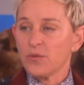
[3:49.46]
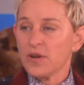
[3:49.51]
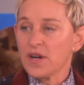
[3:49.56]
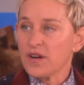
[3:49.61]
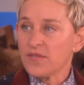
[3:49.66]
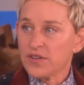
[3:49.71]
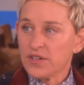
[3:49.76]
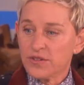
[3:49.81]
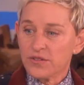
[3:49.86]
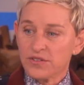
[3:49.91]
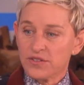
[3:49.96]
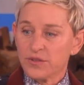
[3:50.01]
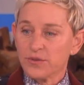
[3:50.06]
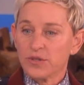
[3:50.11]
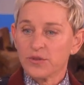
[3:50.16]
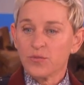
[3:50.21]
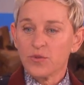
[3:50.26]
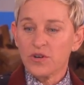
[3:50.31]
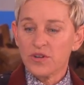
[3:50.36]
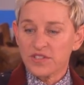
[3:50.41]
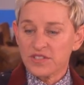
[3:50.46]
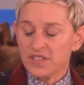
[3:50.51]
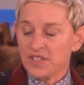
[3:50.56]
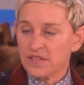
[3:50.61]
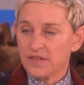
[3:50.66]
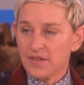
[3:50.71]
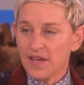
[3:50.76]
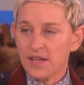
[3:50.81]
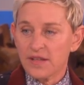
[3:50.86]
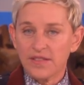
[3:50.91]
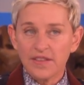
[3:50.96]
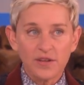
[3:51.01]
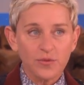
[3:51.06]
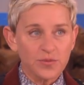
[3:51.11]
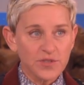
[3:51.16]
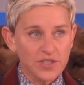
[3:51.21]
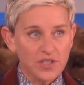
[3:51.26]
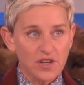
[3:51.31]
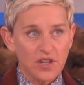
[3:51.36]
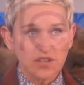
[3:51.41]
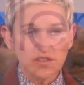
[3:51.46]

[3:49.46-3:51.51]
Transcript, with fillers: whatever you're doing works, and I think we should